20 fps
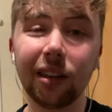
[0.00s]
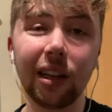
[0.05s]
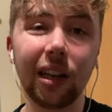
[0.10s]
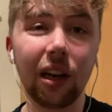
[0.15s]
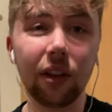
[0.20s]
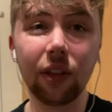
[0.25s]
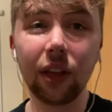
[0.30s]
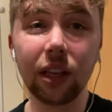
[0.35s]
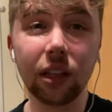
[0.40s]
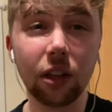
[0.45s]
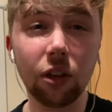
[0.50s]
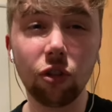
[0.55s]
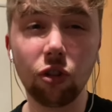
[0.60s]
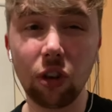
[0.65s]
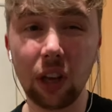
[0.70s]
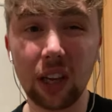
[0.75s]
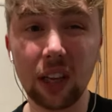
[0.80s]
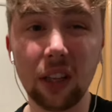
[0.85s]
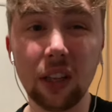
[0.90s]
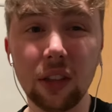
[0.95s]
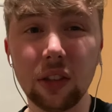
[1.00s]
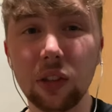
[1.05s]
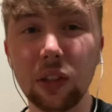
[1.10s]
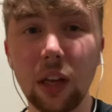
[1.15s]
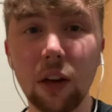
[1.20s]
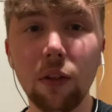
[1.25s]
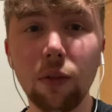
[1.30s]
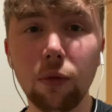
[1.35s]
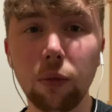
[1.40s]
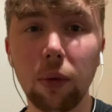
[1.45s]
And I think the chicken
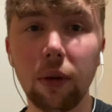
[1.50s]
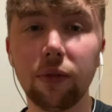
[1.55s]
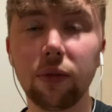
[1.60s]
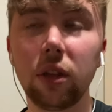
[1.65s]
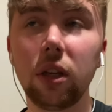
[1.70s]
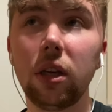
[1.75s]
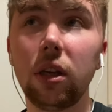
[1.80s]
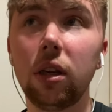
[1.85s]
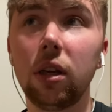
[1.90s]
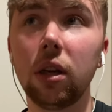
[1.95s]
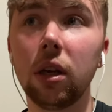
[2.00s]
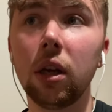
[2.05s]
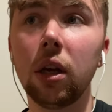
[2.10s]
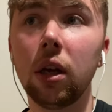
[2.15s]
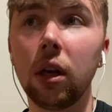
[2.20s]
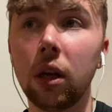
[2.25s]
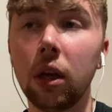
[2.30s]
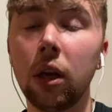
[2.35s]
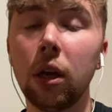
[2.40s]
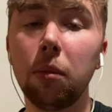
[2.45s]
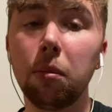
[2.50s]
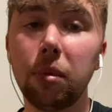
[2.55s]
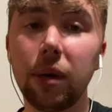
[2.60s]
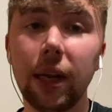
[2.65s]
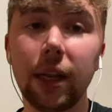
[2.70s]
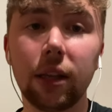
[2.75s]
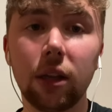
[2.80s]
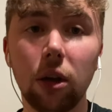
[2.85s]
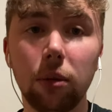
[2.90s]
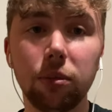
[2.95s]
itself with the
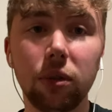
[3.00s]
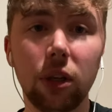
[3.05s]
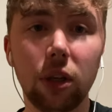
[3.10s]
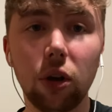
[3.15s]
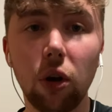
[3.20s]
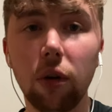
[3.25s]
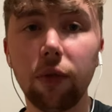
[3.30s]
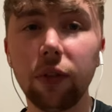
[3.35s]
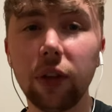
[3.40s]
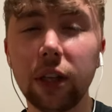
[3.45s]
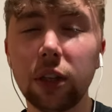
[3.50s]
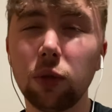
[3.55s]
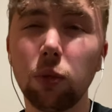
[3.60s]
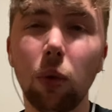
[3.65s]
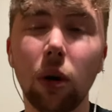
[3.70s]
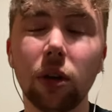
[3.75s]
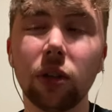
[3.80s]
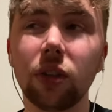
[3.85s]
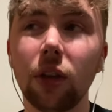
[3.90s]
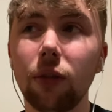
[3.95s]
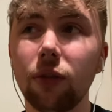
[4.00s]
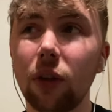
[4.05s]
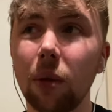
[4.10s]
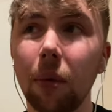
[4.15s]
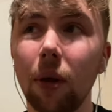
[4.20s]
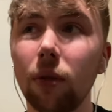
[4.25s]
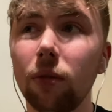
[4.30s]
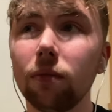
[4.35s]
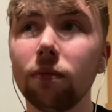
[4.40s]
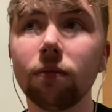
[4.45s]
breadcrumbs and the cornflakes works out to
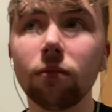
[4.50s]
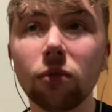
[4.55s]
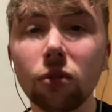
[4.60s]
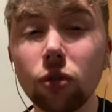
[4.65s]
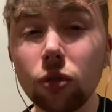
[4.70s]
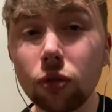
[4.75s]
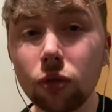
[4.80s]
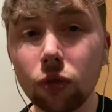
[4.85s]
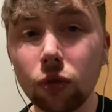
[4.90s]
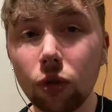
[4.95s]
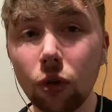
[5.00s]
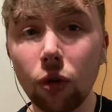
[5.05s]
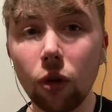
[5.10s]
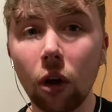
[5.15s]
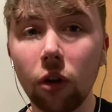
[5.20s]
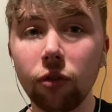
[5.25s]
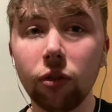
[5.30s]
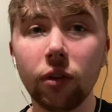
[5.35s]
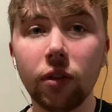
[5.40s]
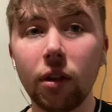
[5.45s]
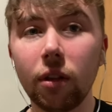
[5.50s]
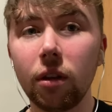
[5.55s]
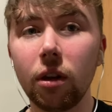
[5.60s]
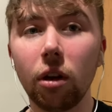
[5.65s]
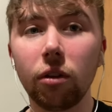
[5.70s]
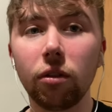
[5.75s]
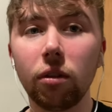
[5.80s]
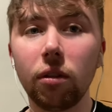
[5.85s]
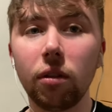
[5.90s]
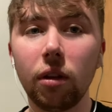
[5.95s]
about 200 to
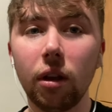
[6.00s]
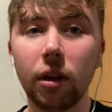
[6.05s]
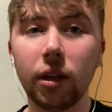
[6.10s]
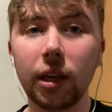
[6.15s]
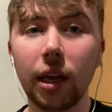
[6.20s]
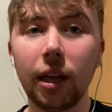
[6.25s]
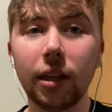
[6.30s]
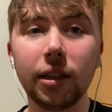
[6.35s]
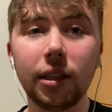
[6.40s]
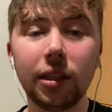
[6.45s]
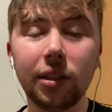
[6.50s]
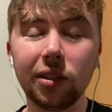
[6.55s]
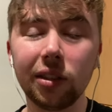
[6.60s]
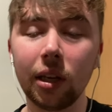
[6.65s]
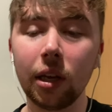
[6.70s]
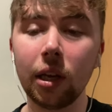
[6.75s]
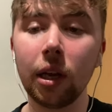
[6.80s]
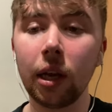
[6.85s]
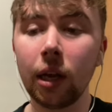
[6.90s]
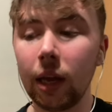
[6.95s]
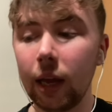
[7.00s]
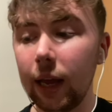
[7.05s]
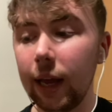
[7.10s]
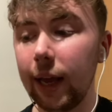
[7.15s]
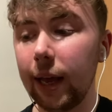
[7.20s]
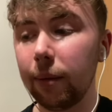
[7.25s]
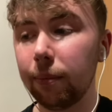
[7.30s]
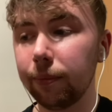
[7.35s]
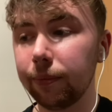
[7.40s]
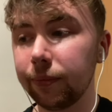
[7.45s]
330 calories.
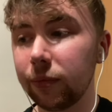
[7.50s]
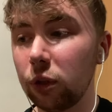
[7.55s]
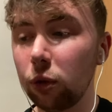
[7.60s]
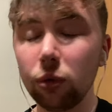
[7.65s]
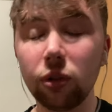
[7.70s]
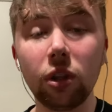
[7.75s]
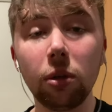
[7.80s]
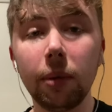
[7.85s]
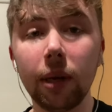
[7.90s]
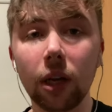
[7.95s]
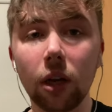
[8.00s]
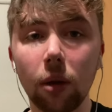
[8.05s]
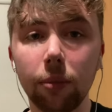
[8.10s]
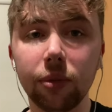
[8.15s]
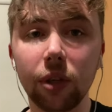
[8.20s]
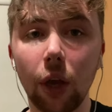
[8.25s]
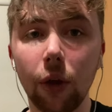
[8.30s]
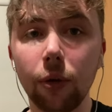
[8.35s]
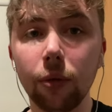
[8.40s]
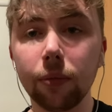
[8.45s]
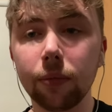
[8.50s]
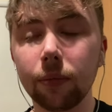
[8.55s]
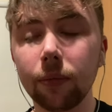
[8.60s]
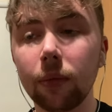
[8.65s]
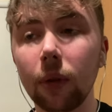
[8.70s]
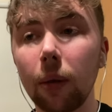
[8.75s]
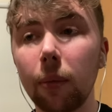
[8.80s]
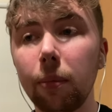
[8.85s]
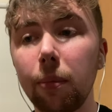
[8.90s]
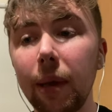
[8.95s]
You'll see when it comes out.
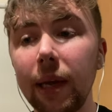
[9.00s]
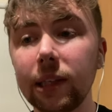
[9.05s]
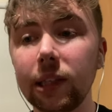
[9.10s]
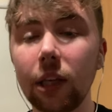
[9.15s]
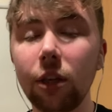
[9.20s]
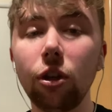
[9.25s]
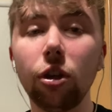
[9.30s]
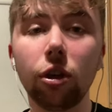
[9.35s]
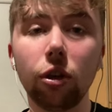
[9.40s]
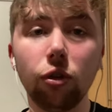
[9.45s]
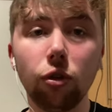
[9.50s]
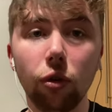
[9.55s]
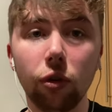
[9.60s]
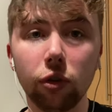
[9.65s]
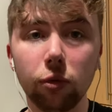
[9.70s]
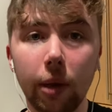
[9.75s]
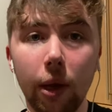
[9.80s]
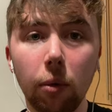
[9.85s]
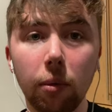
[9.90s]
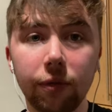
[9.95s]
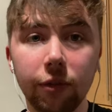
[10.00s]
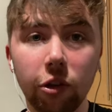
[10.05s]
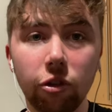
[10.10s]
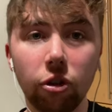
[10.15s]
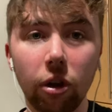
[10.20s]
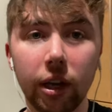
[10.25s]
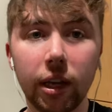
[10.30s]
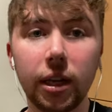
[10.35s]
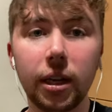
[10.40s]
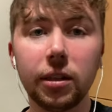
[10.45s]
Best thing you can do as well with the
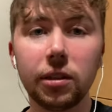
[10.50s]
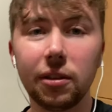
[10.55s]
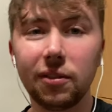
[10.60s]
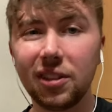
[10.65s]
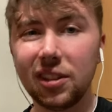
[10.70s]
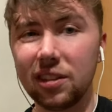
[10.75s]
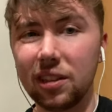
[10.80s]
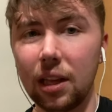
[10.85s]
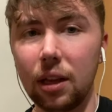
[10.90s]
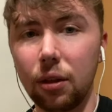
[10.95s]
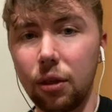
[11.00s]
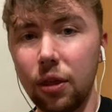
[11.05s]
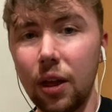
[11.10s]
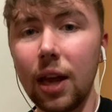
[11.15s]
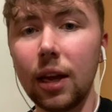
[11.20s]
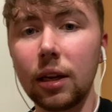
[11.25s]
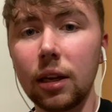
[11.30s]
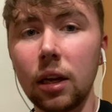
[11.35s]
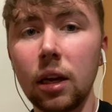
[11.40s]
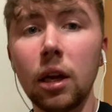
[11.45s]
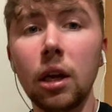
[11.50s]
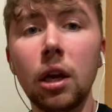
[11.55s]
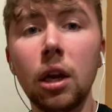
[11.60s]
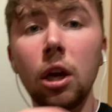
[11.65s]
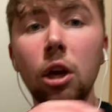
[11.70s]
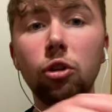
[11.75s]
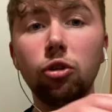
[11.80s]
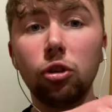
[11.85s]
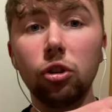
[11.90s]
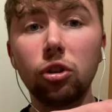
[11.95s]
chicken is if it's like thick,
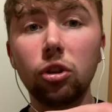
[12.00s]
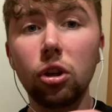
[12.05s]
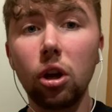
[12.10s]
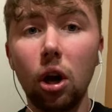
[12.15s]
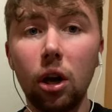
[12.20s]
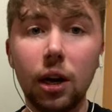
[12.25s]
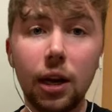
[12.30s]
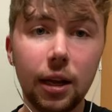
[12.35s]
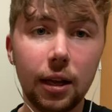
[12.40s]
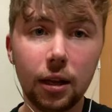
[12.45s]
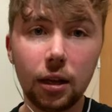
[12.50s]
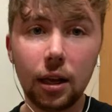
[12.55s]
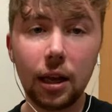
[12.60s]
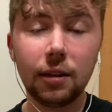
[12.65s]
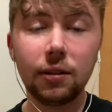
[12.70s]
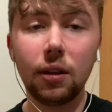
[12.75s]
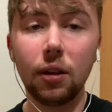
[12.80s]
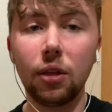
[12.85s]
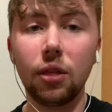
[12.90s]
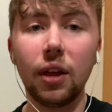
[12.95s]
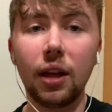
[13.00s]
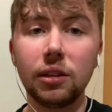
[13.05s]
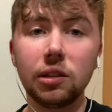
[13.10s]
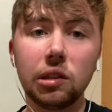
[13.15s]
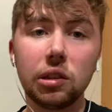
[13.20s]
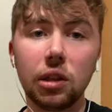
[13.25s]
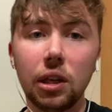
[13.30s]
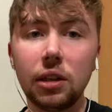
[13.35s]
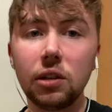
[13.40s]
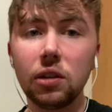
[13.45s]
just cut it into thin
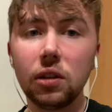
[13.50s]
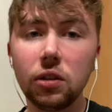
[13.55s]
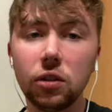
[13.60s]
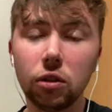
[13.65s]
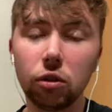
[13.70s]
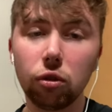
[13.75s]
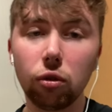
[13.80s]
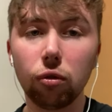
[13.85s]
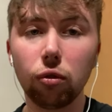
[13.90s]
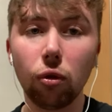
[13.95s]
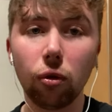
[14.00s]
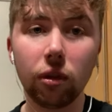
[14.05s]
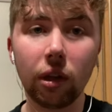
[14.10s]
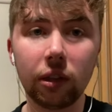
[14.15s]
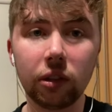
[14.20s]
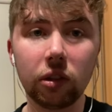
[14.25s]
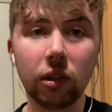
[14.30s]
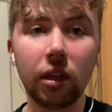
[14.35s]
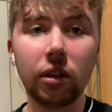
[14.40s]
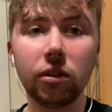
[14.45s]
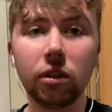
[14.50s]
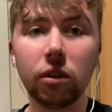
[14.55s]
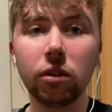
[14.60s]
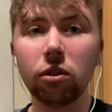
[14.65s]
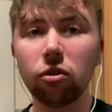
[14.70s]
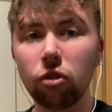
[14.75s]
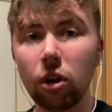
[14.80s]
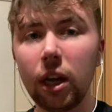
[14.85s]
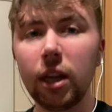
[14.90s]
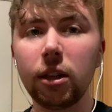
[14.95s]
slices, so 2 thin slices,
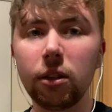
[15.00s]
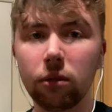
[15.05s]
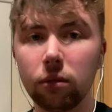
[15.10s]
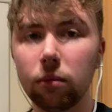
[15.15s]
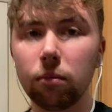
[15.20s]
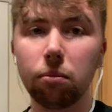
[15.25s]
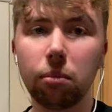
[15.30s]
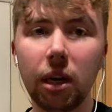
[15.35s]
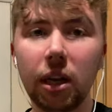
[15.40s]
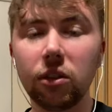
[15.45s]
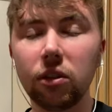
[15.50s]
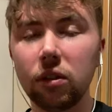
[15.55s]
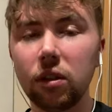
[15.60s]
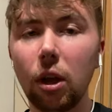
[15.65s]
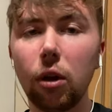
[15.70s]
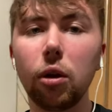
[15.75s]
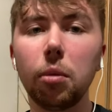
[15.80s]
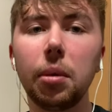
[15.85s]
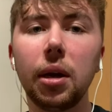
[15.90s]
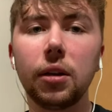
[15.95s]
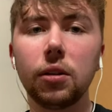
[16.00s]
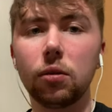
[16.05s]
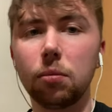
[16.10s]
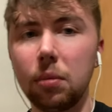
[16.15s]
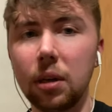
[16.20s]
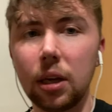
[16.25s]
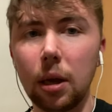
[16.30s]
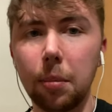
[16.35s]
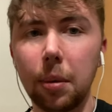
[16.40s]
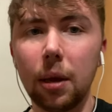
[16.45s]
try and press it down a bit,
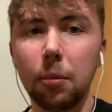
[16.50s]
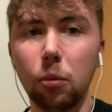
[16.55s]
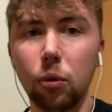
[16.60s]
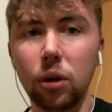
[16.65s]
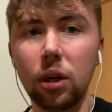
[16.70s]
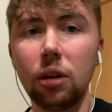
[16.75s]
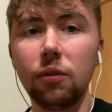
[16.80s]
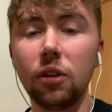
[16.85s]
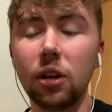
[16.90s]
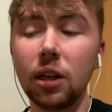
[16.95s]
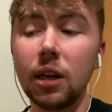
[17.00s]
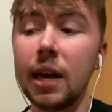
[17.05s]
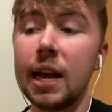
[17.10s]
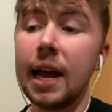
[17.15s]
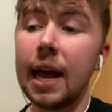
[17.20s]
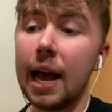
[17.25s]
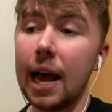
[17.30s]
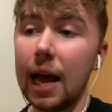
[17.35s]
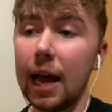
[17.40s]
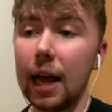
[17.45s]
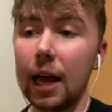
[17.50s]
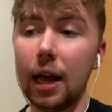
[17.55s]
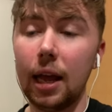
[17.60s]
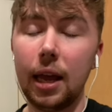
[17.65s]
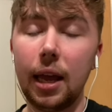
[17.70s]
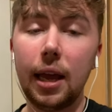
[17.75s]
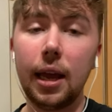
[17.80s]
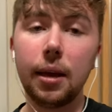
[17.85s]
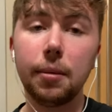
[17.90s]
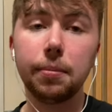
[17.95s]
make it a bit more even,
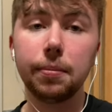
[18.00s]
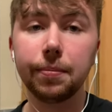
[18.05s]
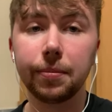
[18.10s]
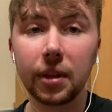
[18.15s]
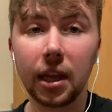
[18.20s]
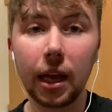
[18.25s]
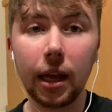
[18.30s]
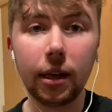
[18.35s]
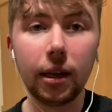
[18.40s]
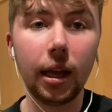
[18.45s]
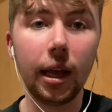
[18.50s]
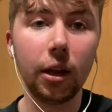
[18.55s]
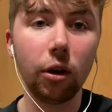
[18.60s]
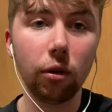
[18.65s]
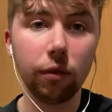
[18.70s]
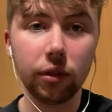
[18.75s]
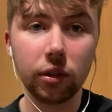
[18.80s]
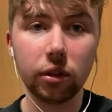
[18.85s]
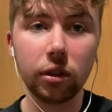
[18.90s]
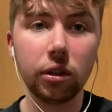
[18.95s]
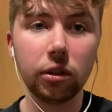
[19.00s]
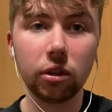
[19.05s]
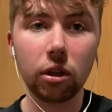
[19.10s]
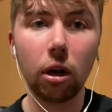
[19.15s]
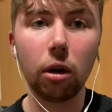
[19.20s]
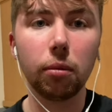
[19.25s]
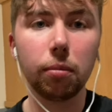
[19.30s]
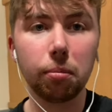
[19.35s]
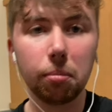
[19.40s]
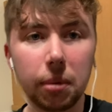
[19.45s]
and then obviously
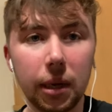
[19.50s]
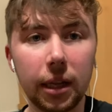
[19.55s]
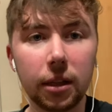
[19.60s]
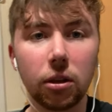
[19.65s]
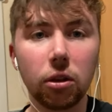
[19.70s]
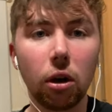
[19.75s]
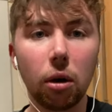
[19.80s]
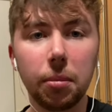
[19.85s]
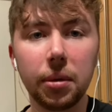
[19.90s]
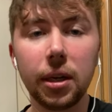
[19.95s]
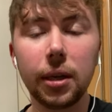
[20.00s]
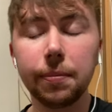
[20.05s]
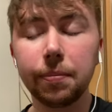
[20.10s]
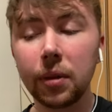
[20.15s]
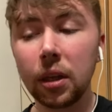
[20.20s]
start breadcrumbing it.